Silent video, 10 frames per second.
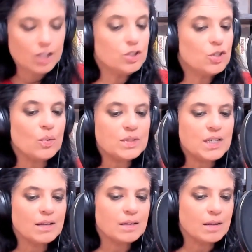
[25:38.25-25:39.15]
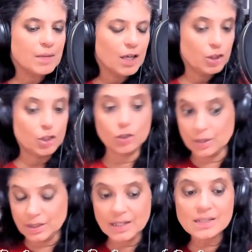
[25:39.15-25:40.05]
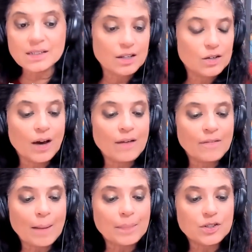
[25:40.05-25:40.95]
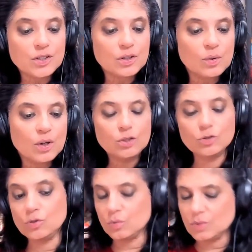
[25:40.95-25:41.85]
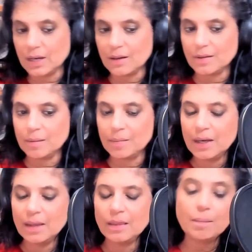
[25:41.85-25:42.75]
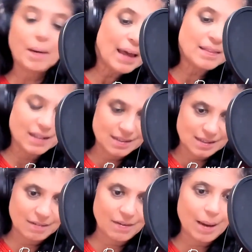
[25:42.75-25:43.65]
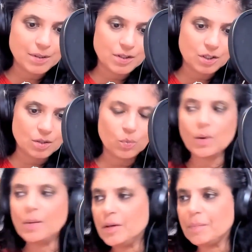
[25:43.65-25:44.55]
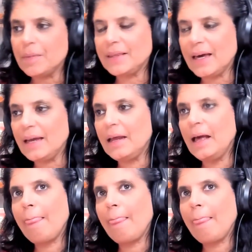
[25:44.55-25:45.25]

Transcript: Don't tell them the good things that have happened to you. Don't tell them the bad things that have happened to you. What do I mean by that?